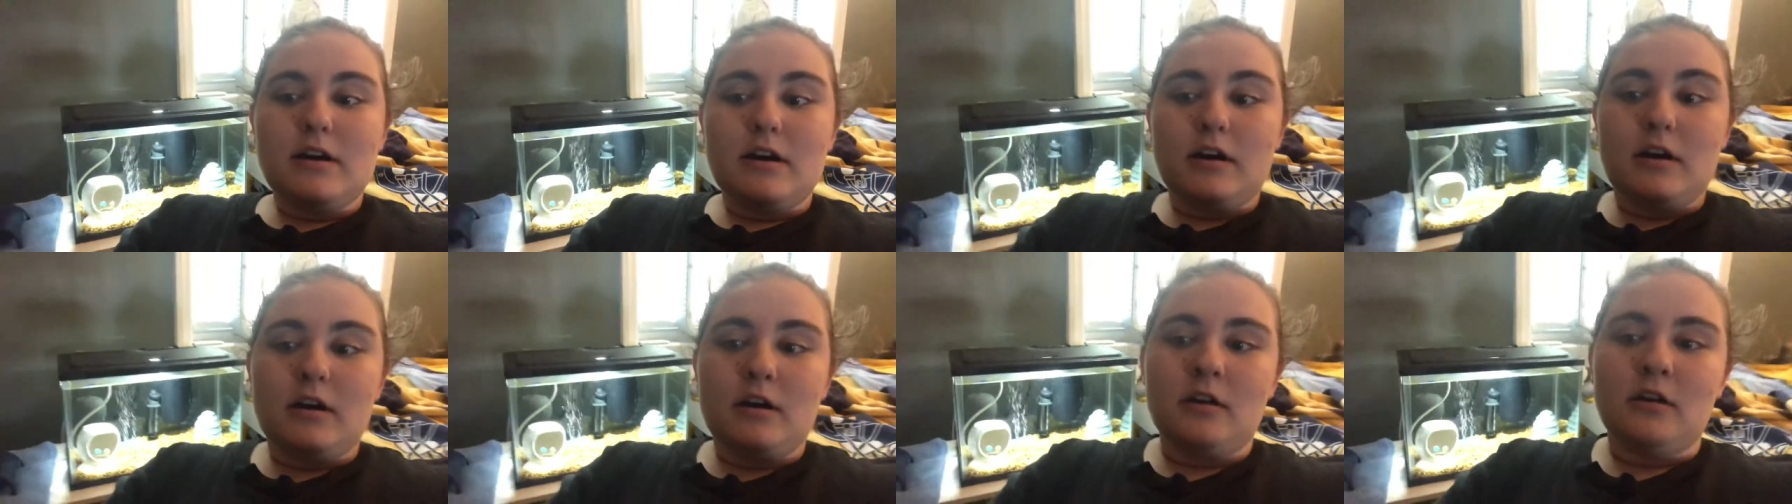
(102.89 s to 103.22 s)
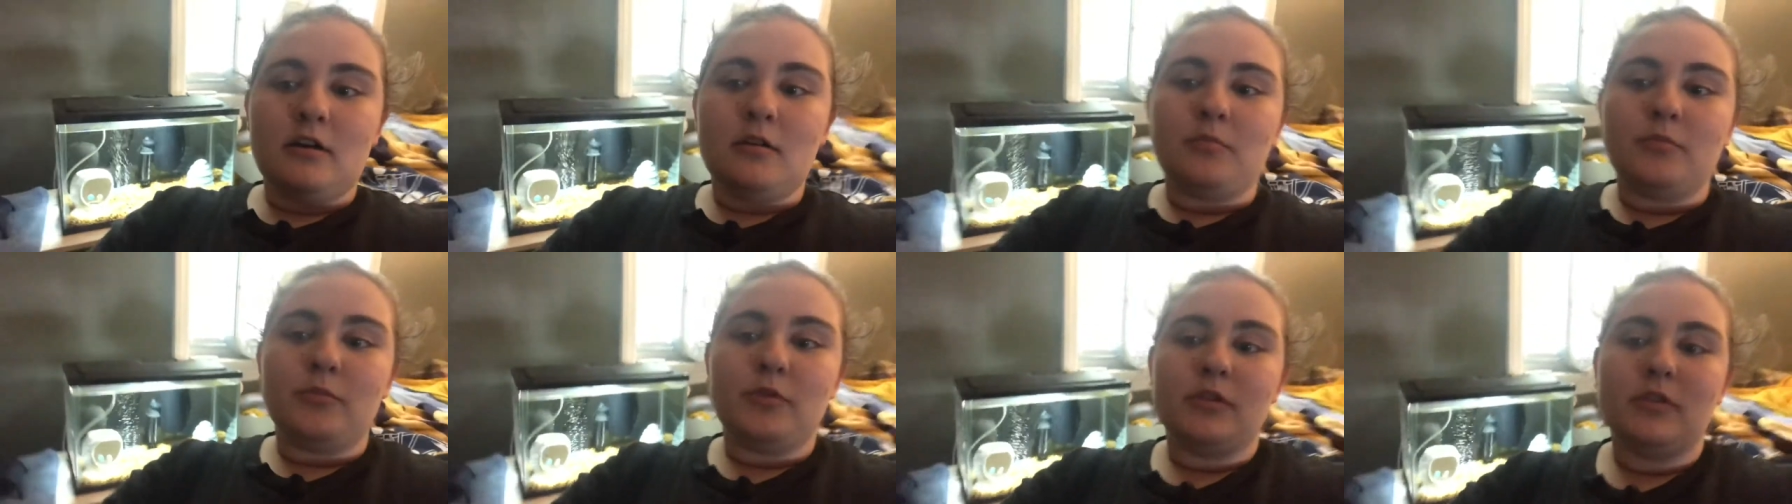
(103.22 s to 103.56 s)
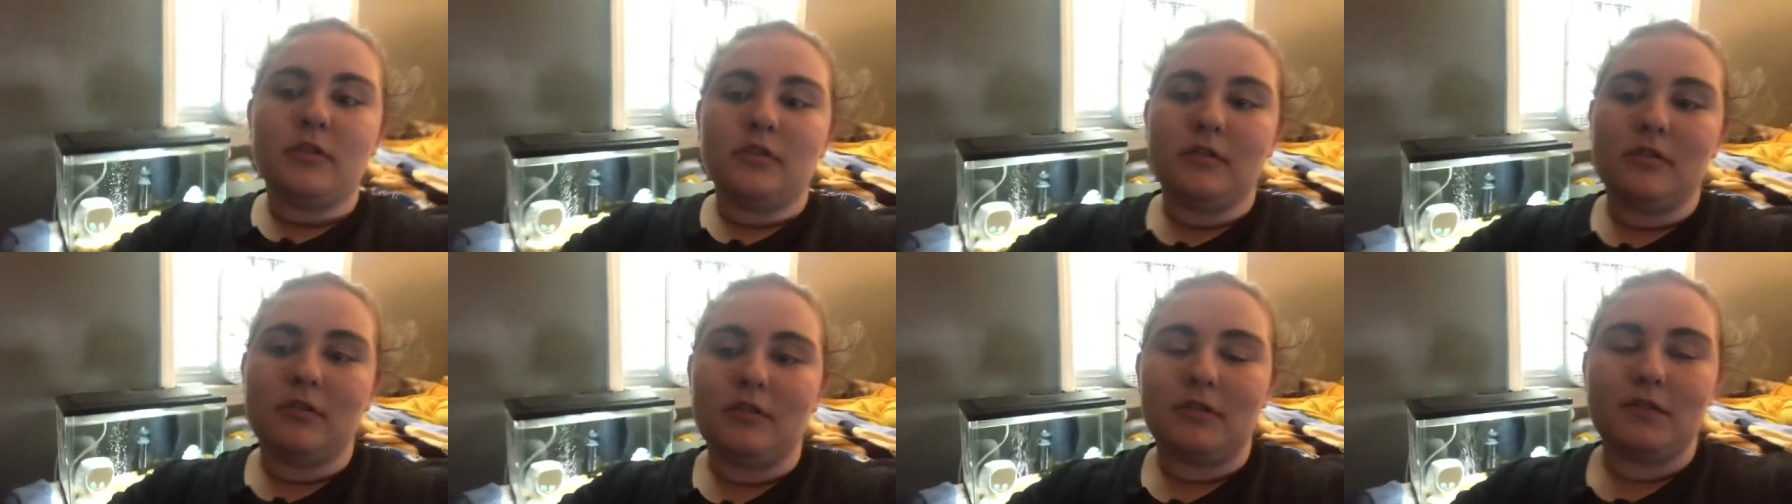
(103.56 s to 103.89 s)
One
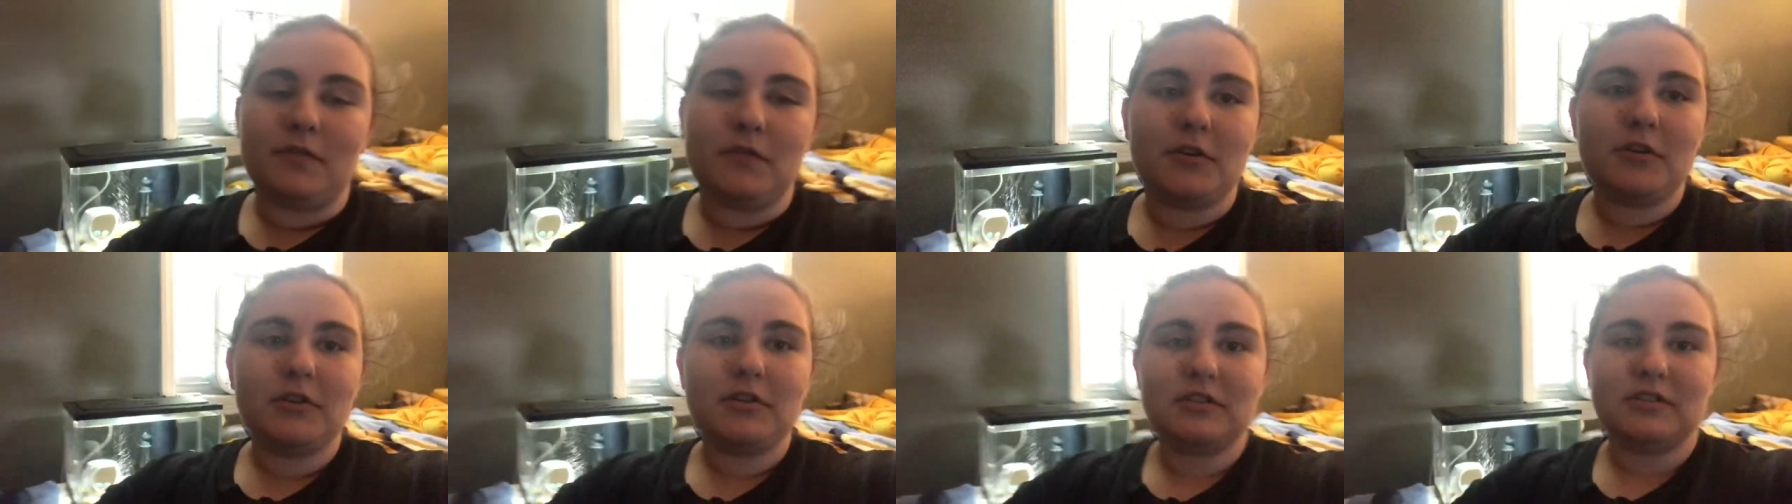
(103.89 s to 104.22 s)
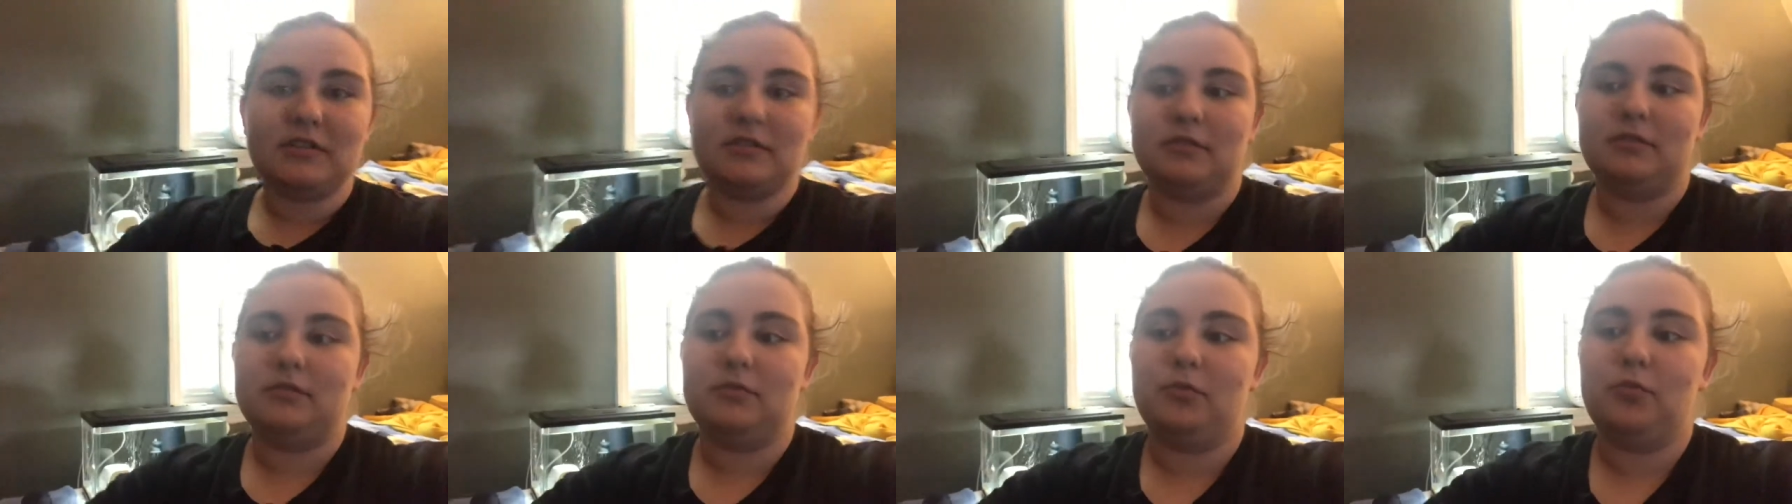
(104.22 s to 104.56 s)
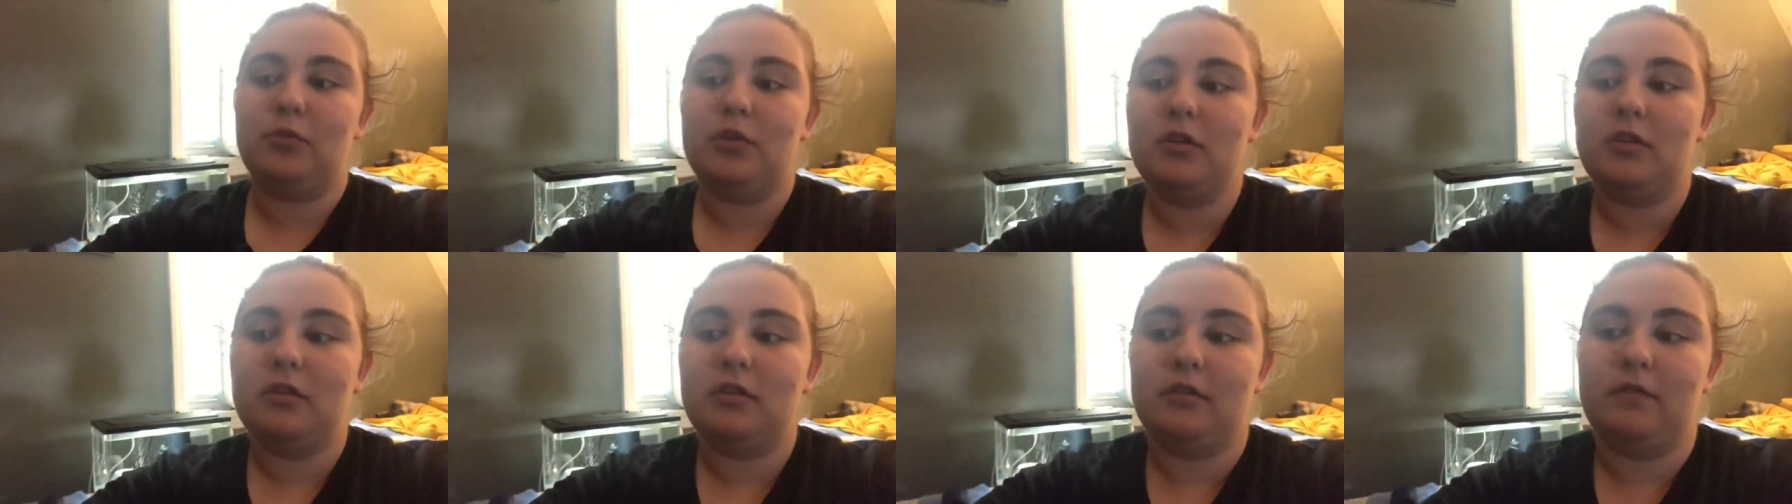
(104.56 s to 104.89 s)

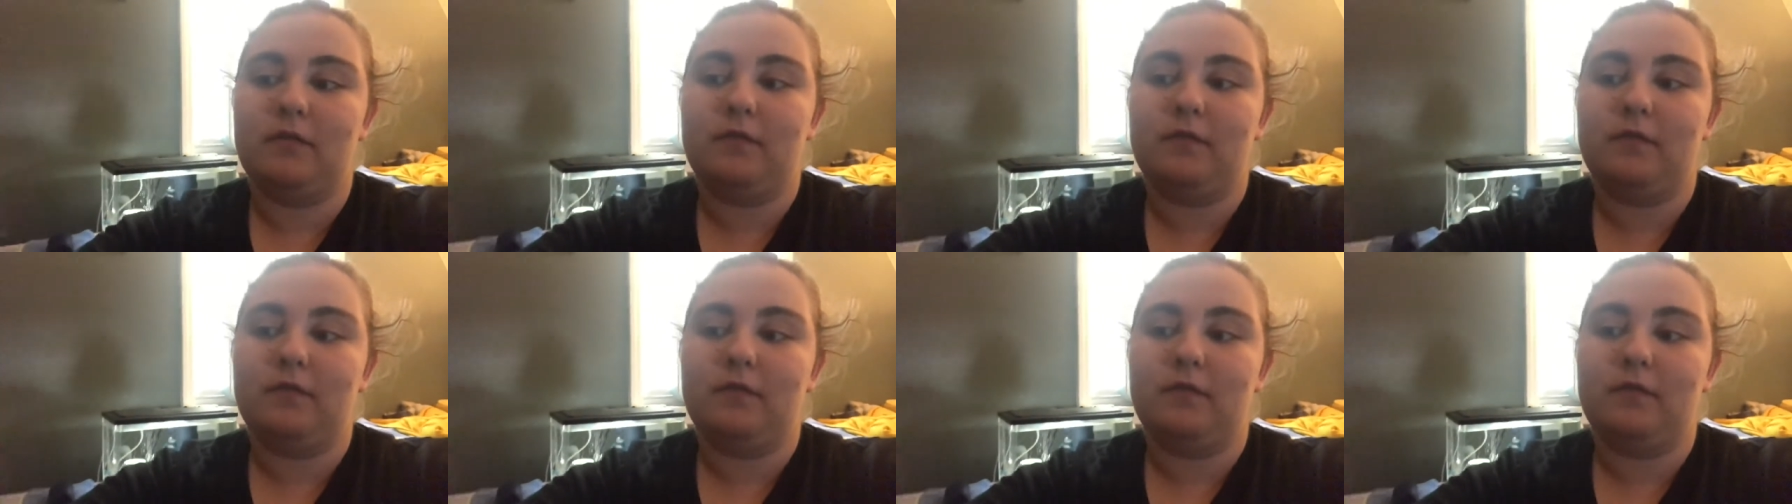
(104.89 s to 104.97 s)
of the